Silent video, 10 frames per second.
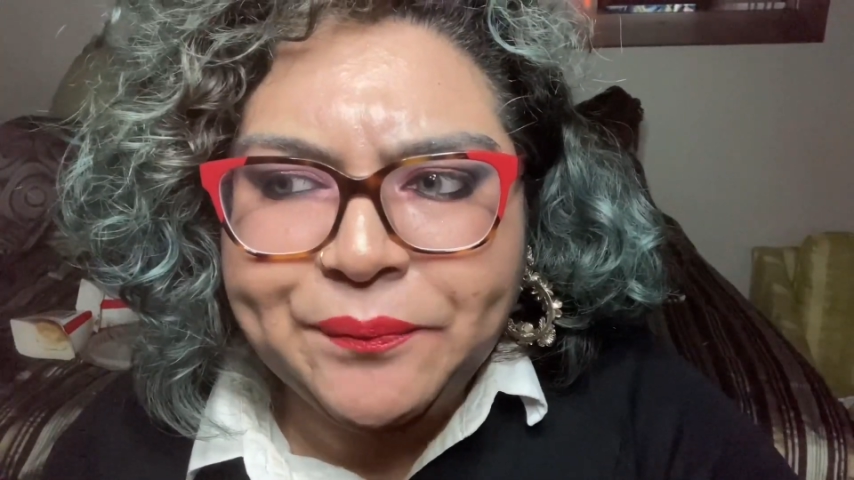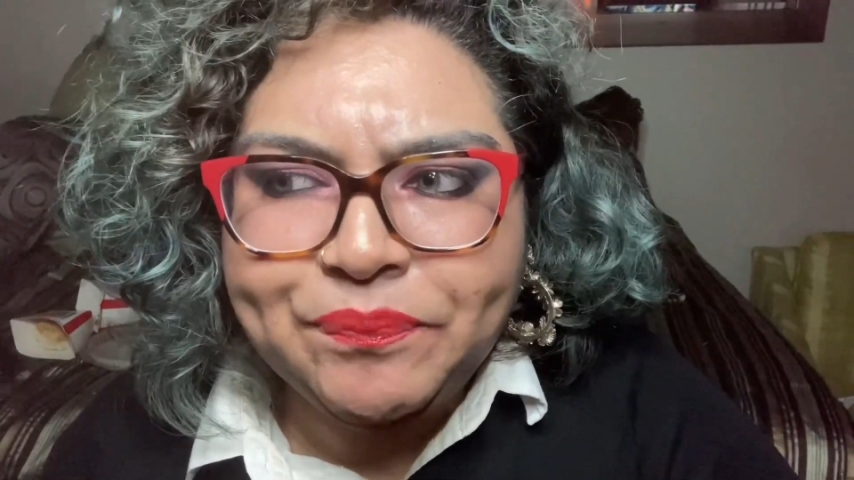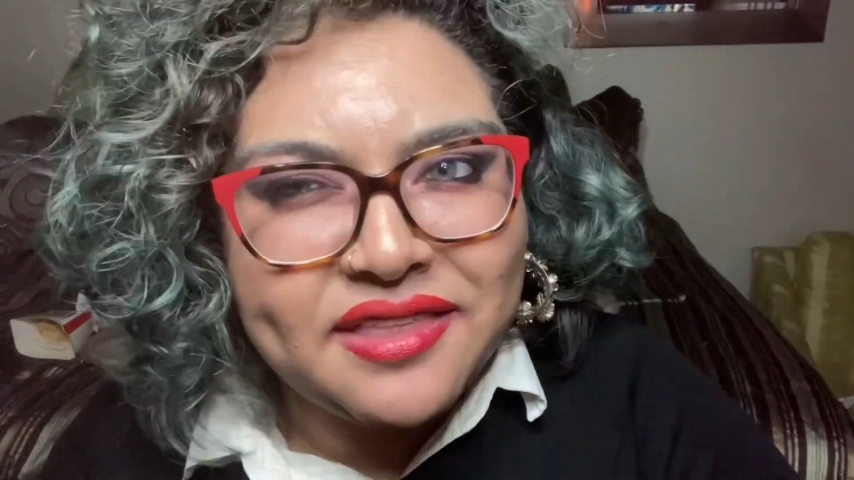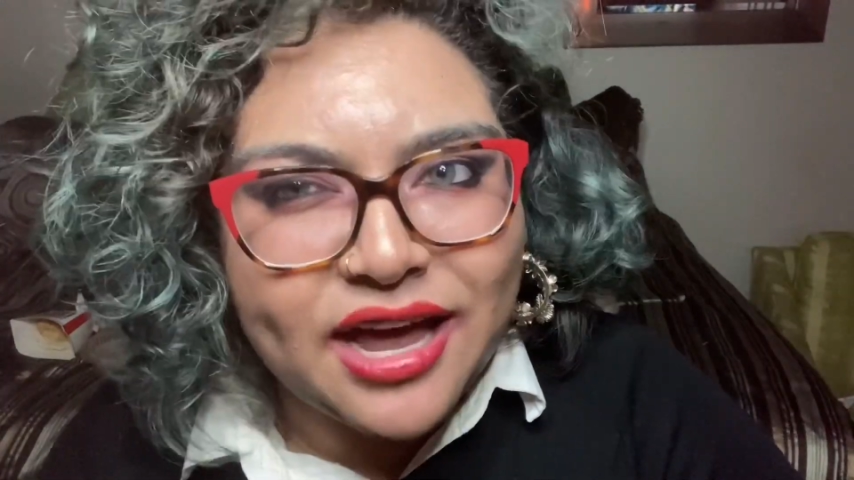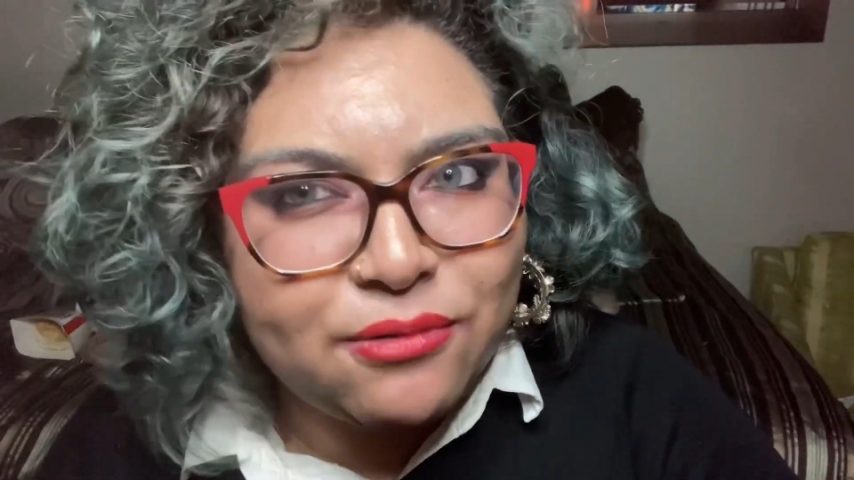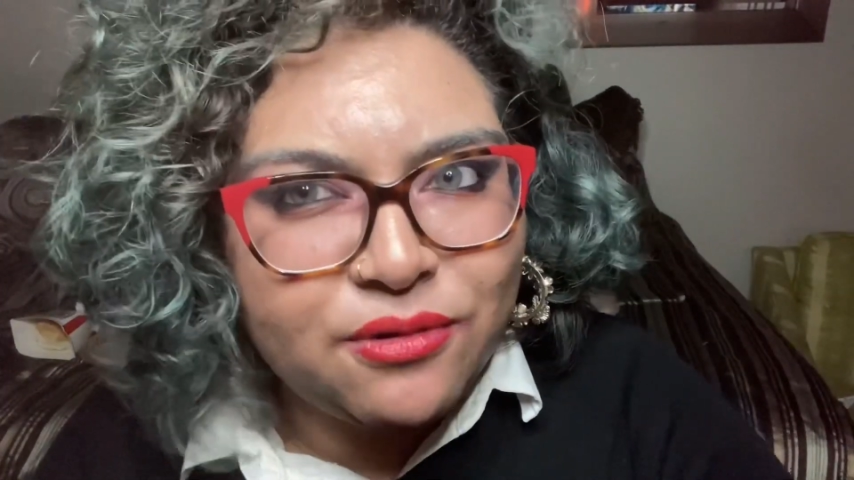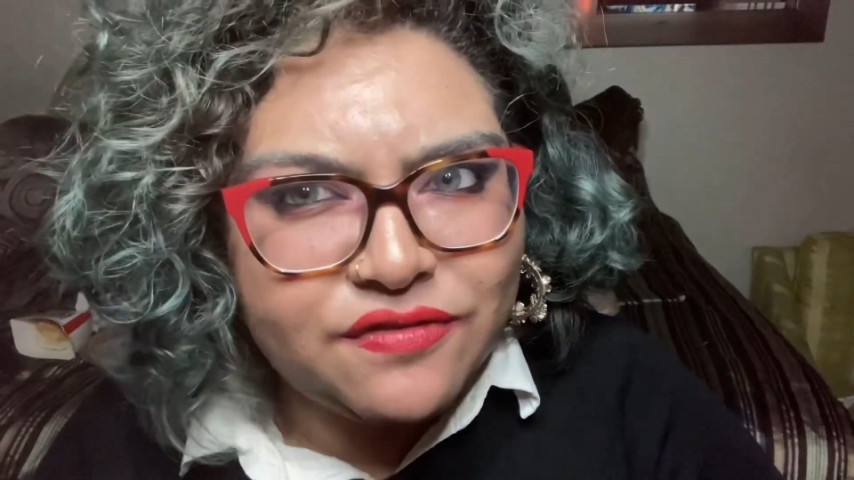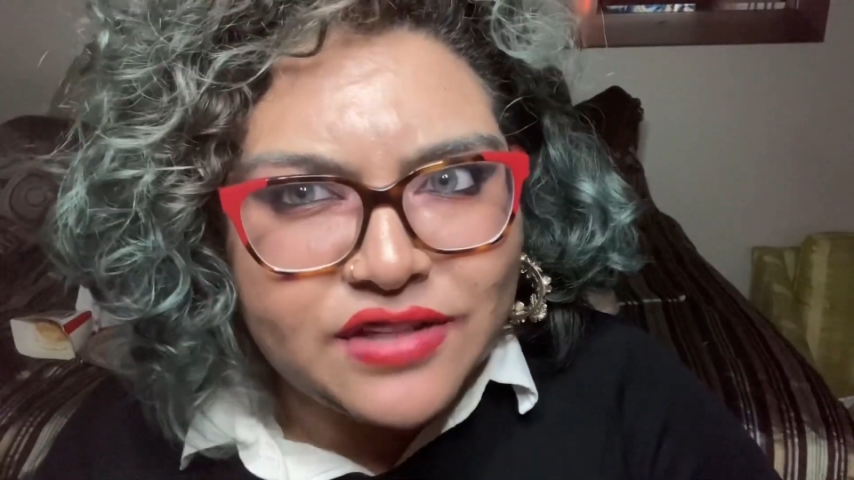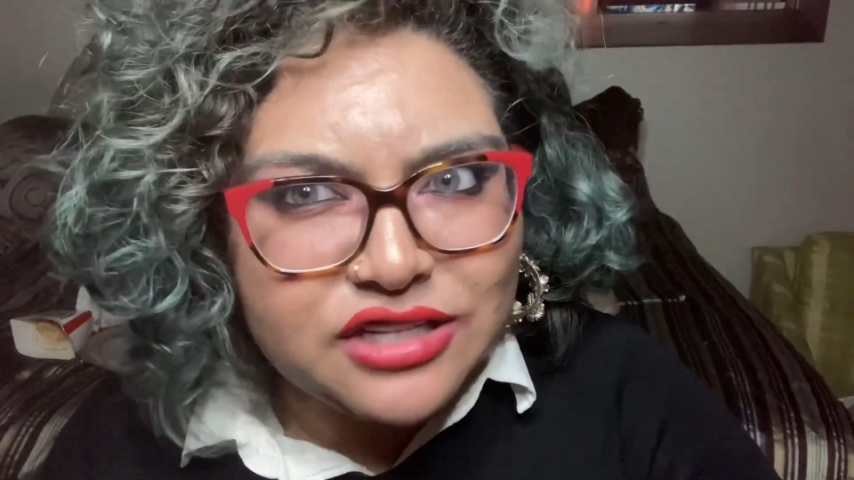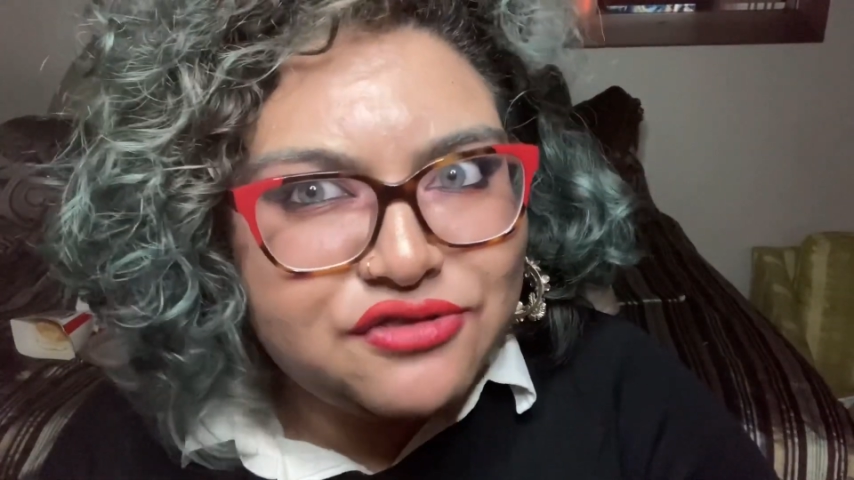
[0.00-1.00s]
I don't know if
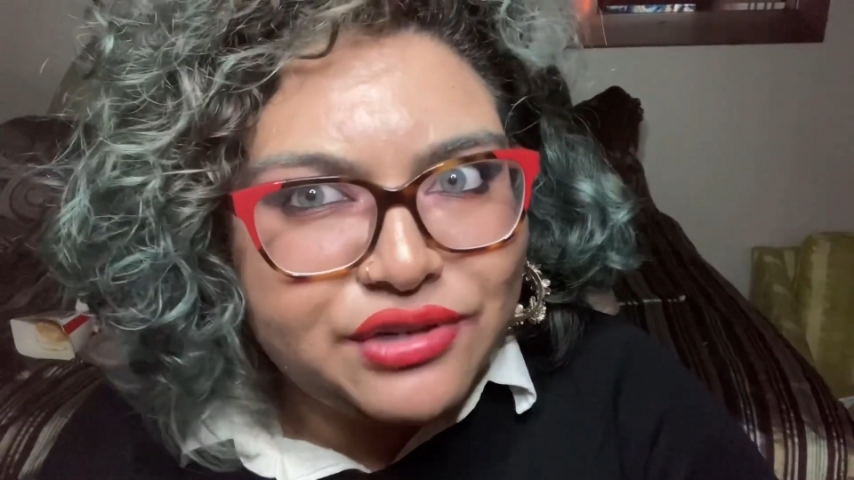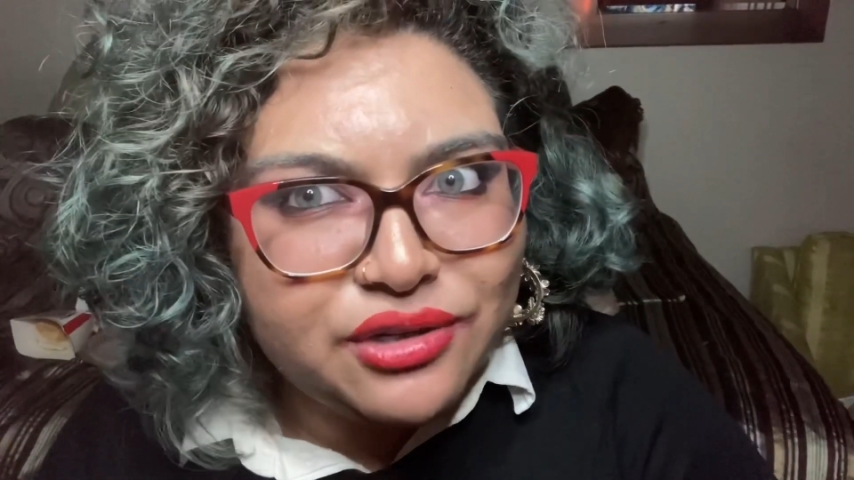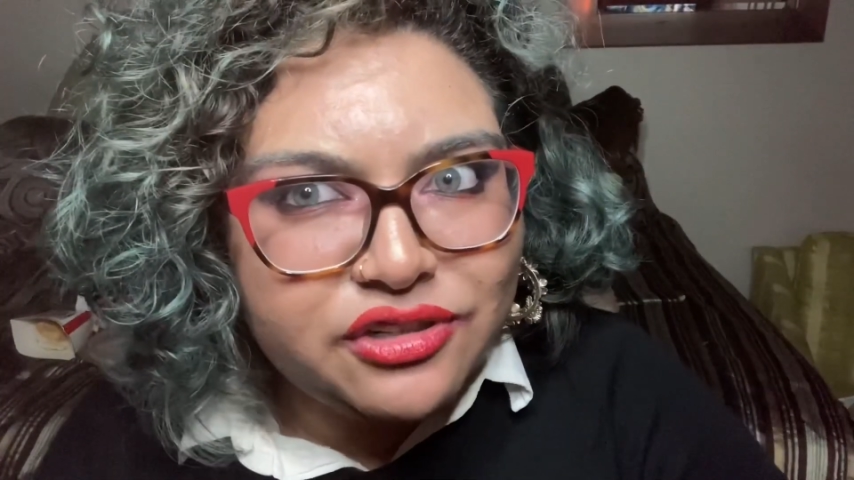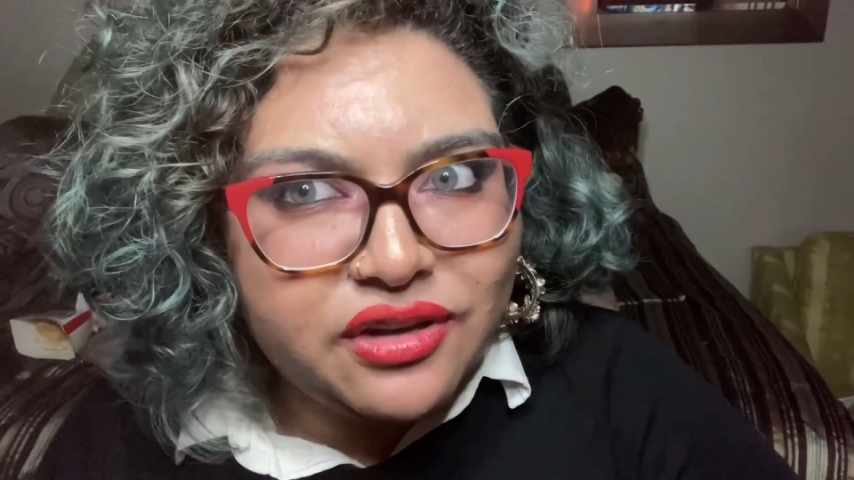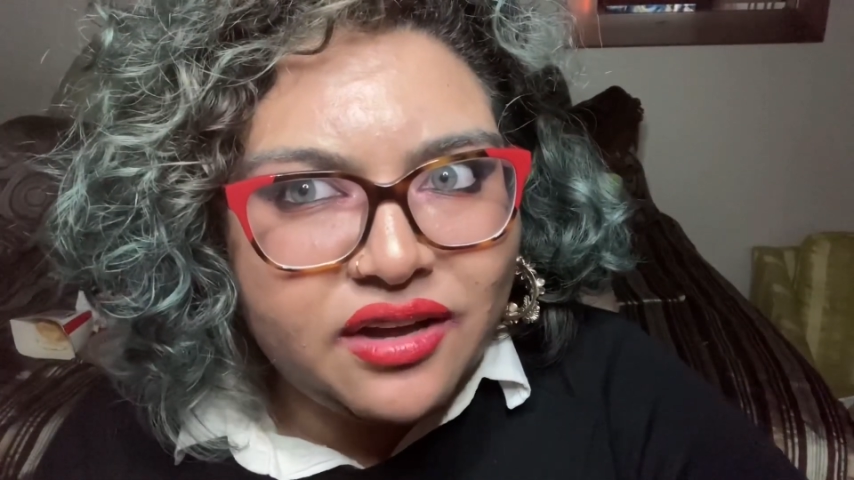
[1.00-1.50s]
that's real or not.